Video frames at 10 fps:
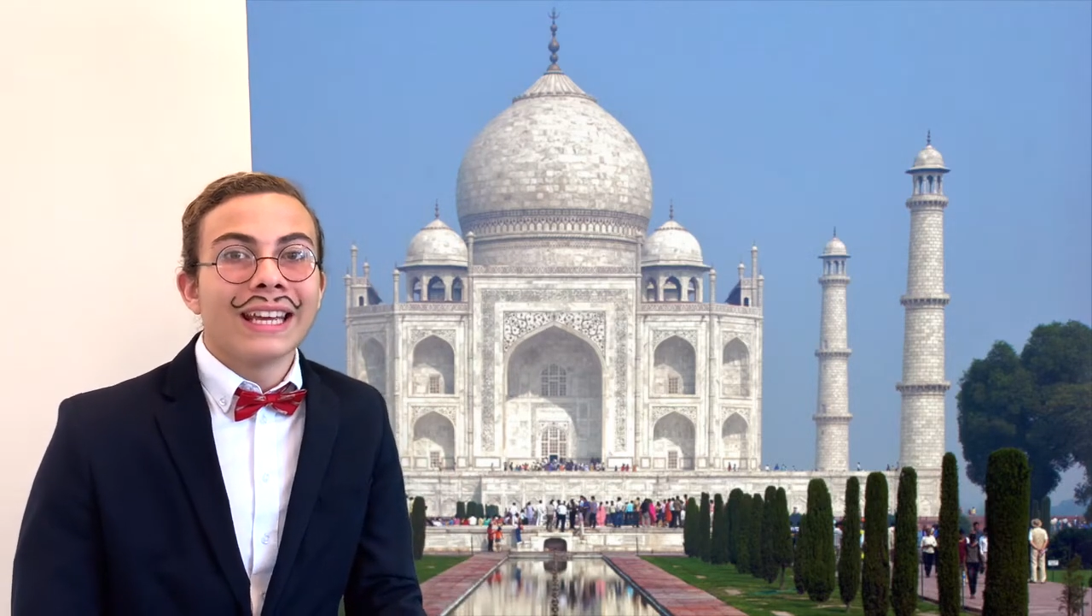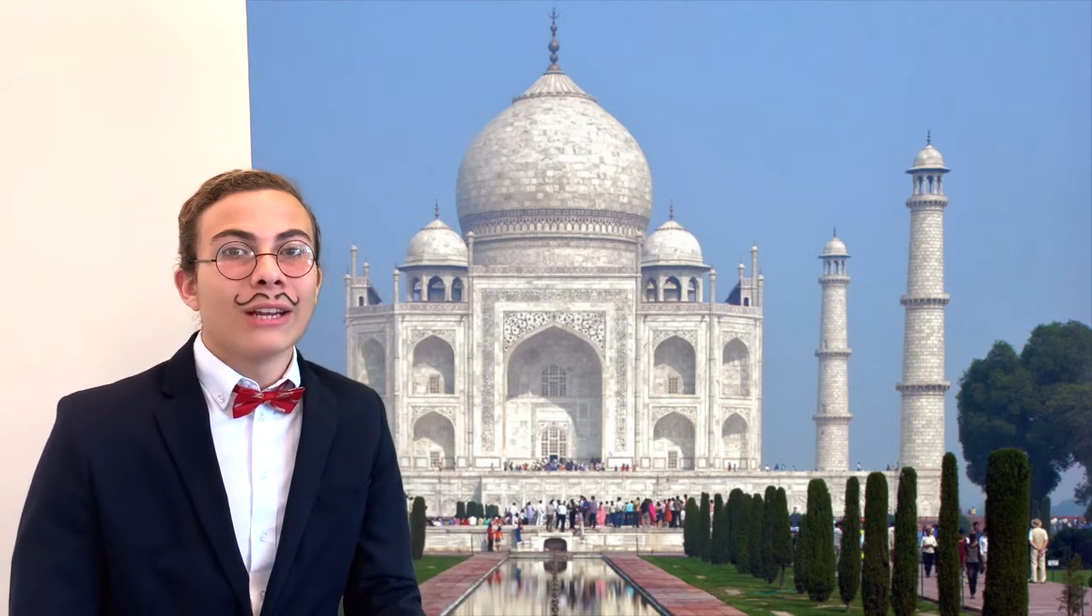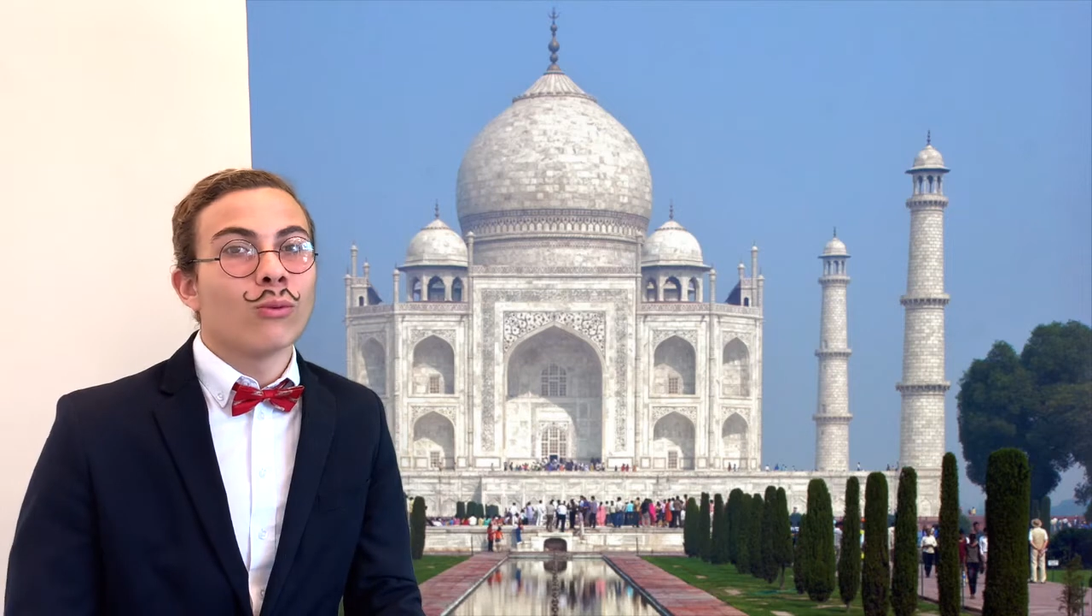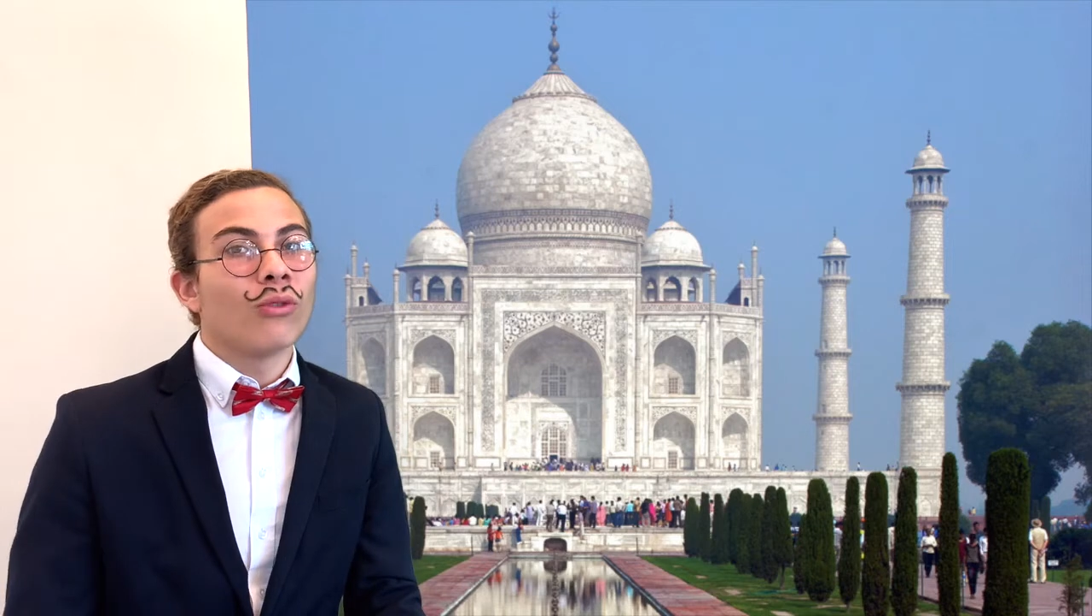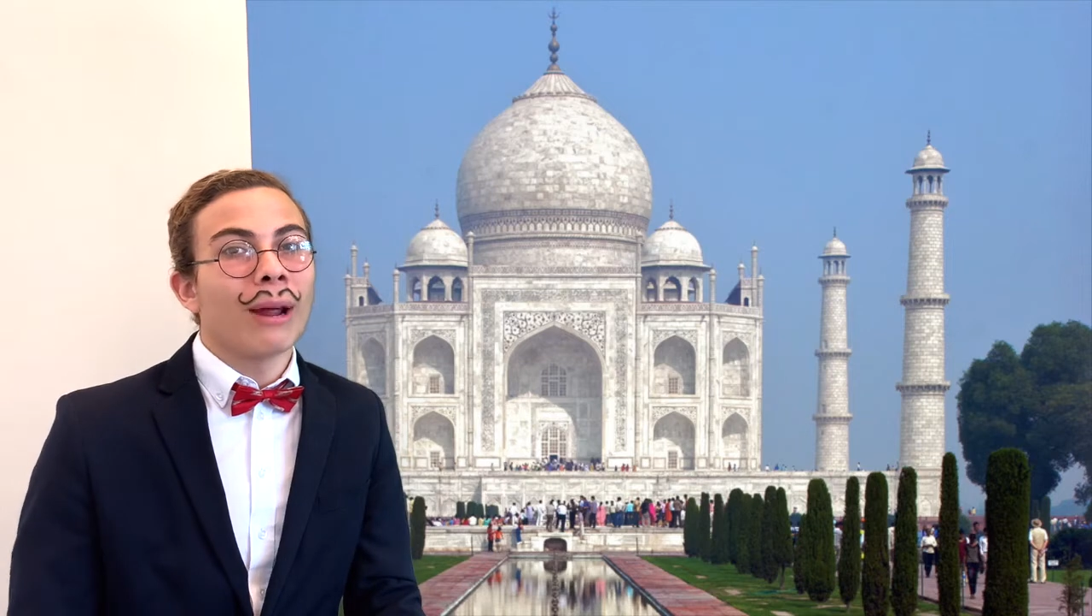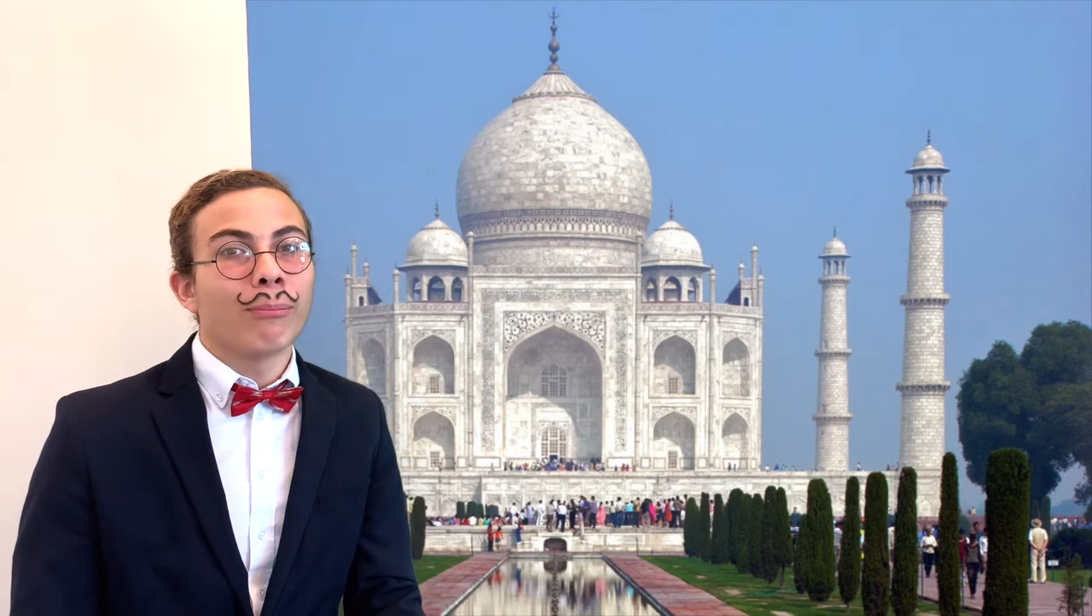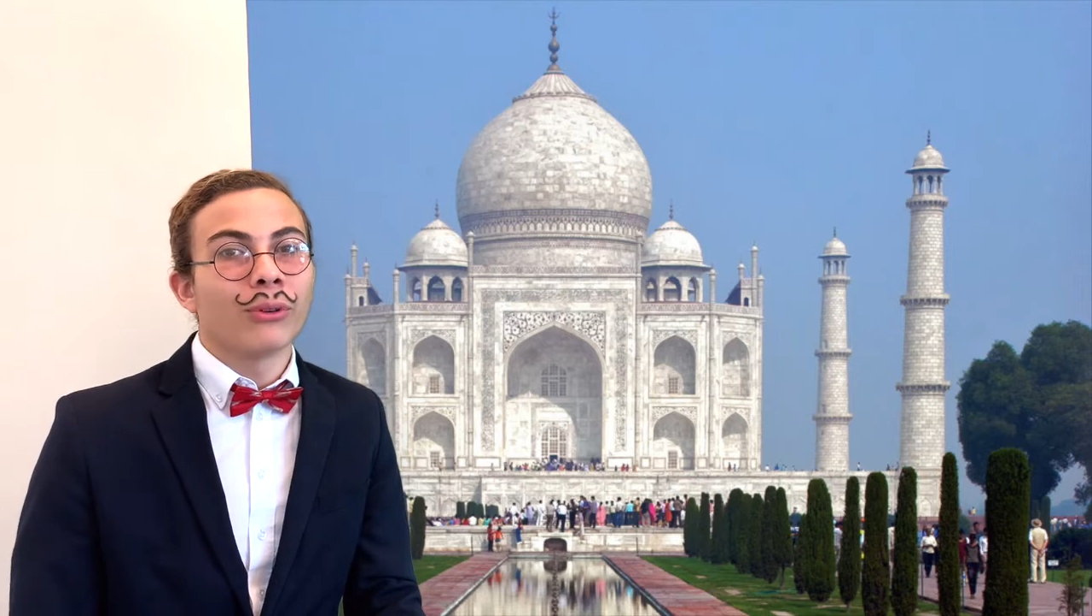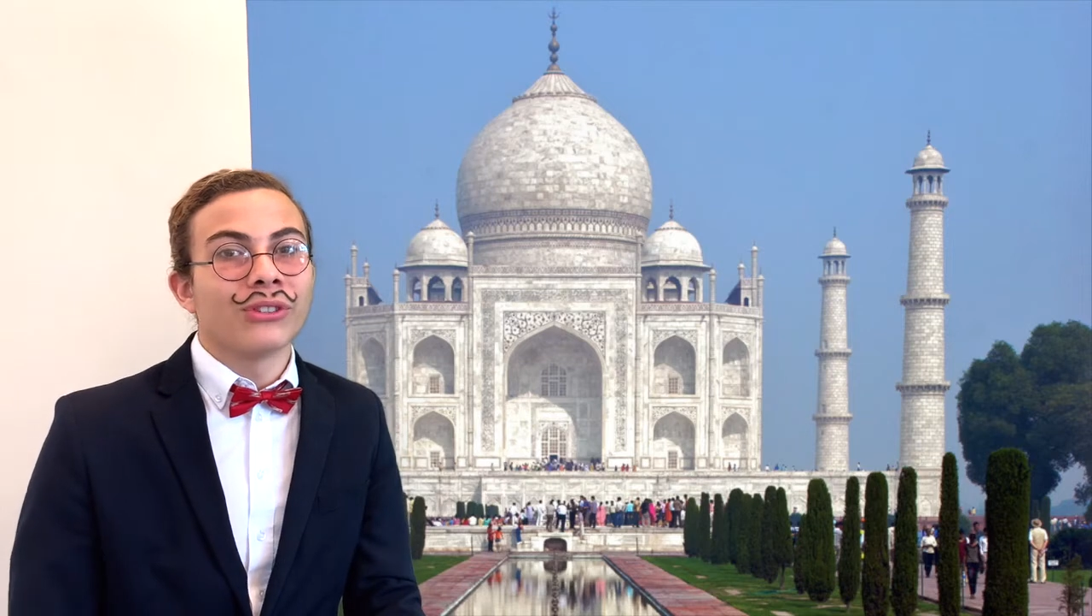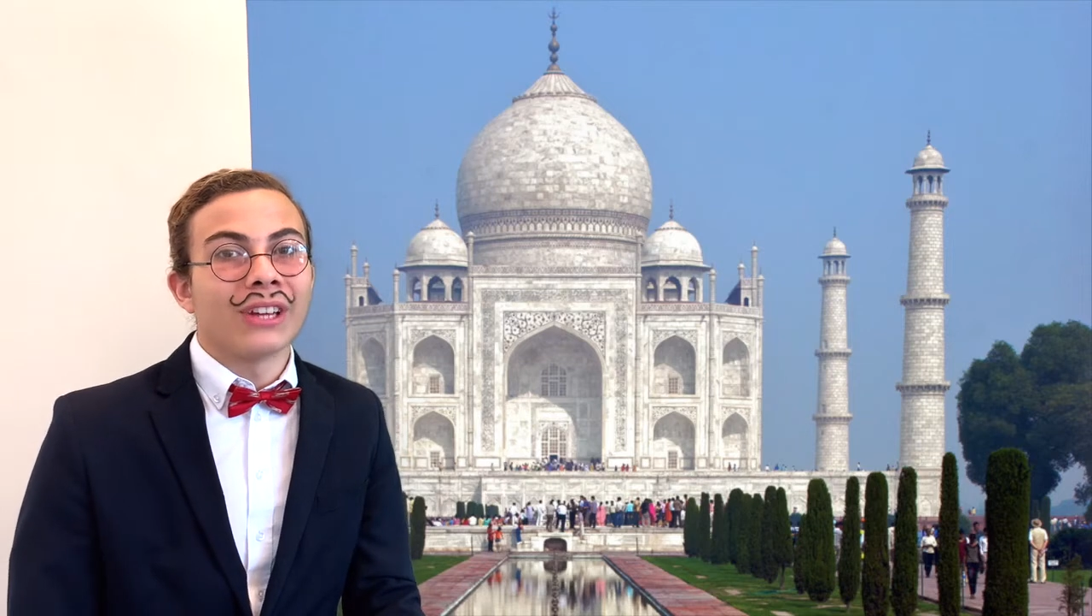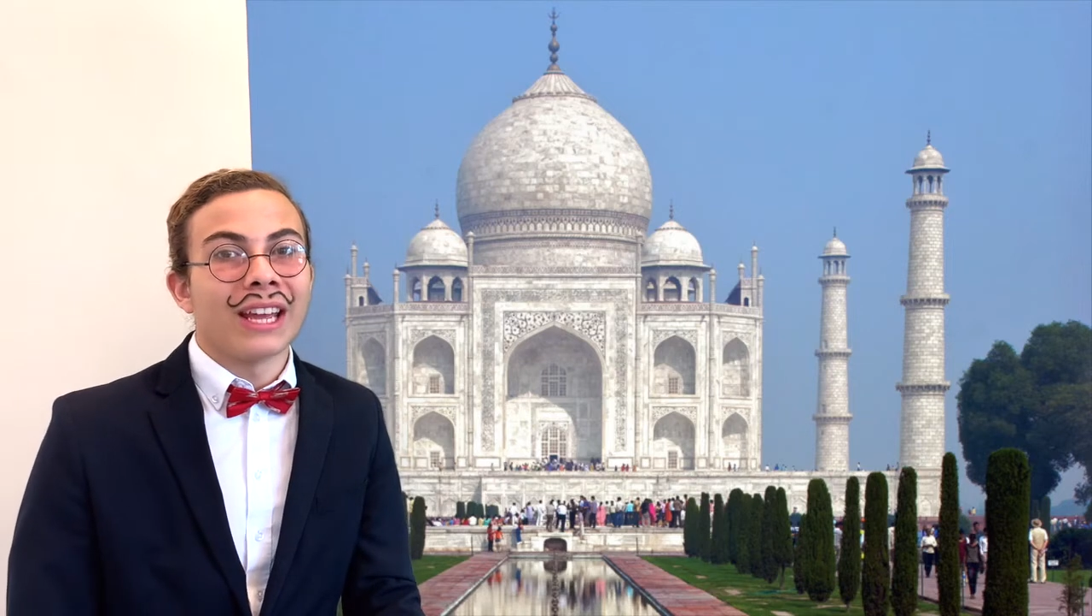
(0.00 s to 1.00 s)
it
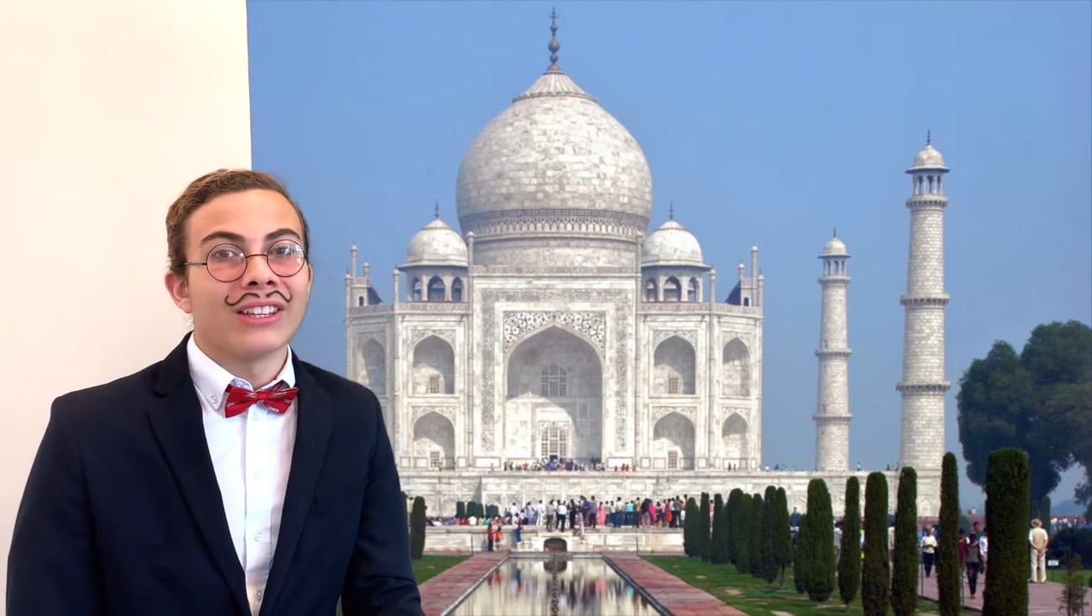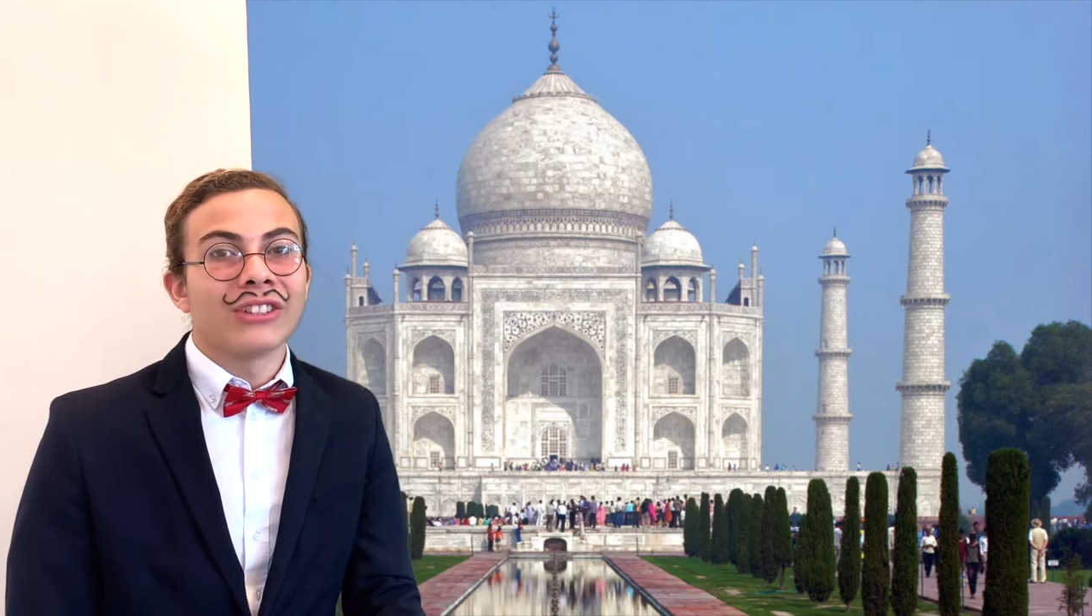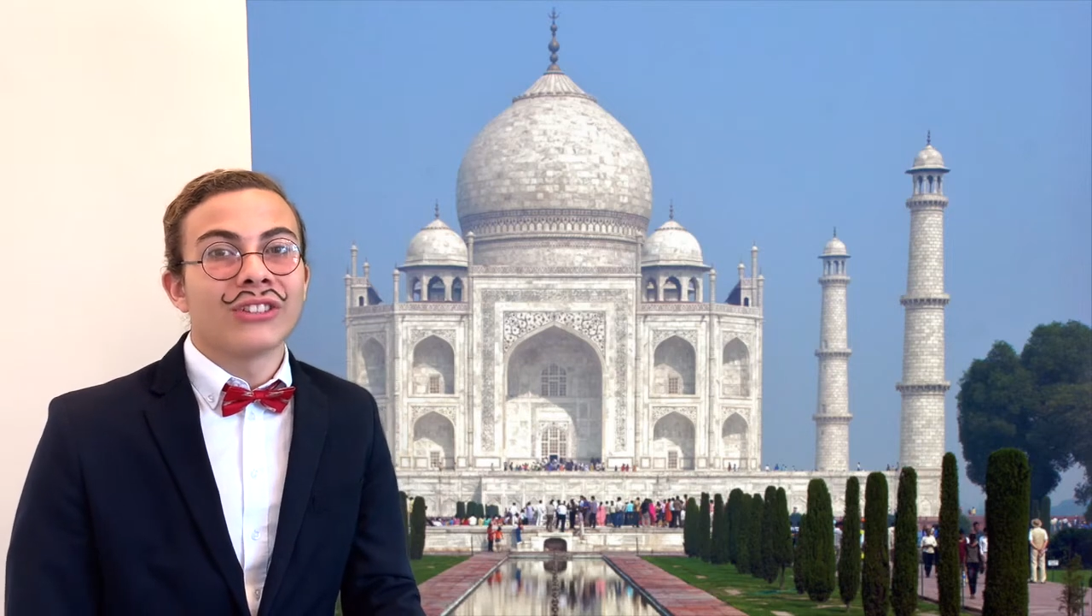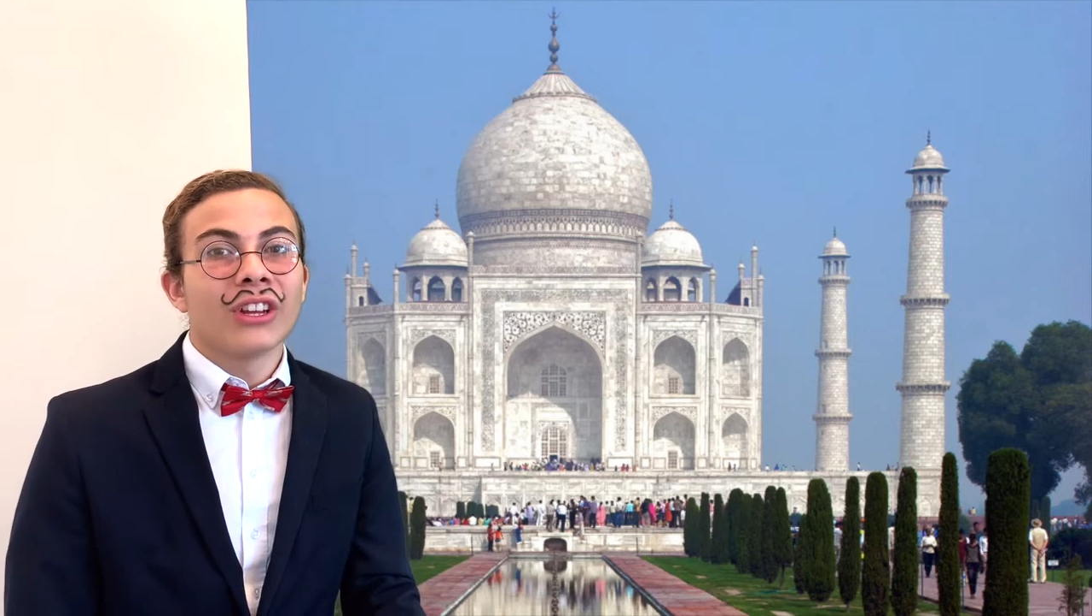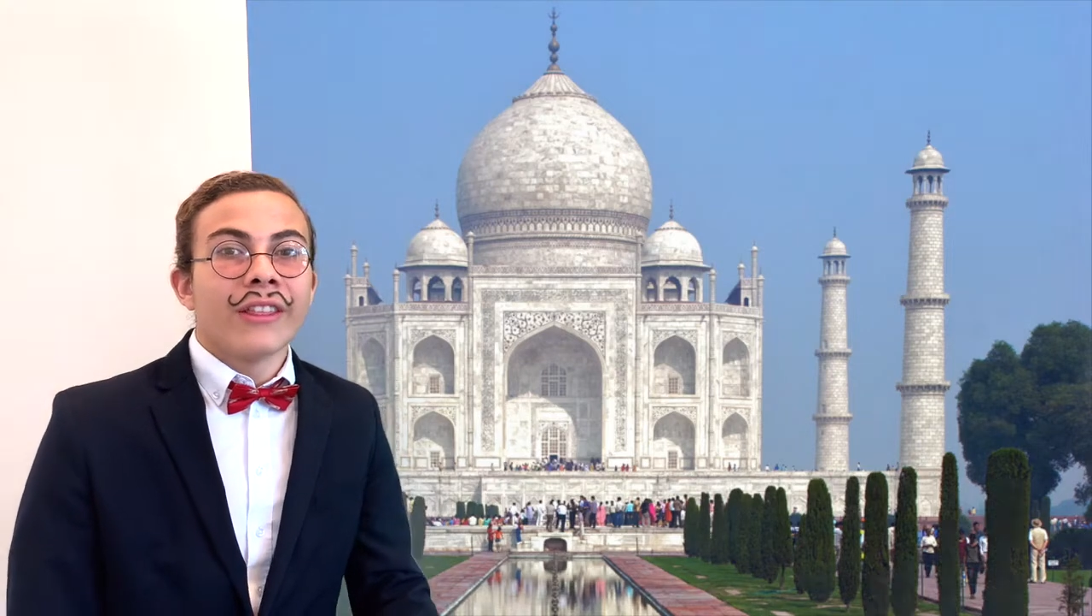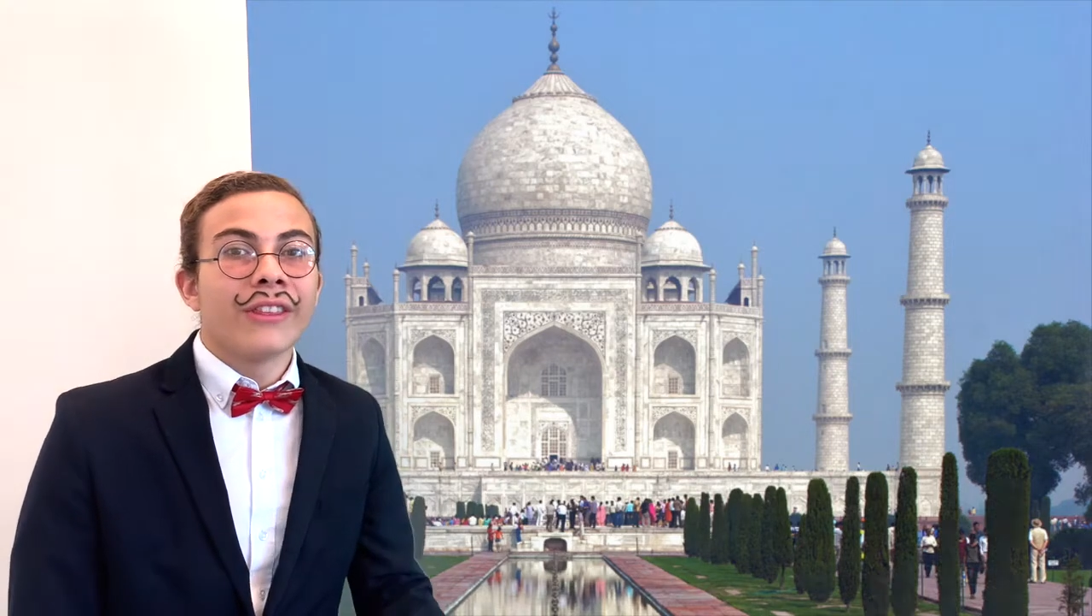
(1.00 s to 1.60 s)
represents